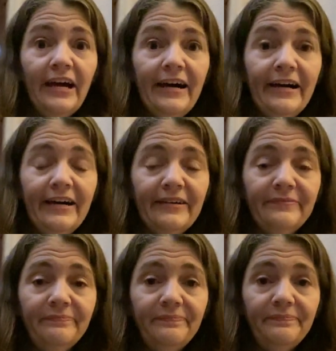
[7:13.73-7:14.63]
my
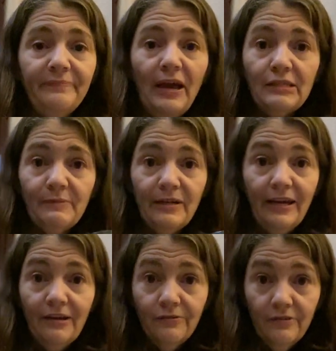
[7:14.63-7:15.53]
husband and
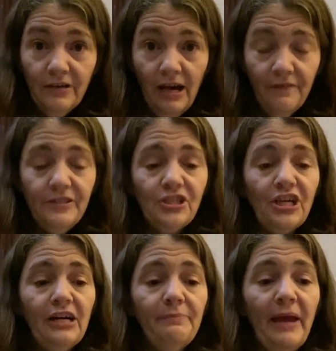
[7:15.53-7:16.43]
I own a coffee
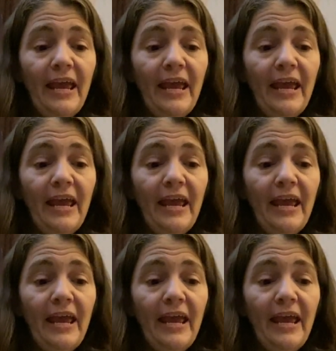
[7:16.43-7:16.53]
shop,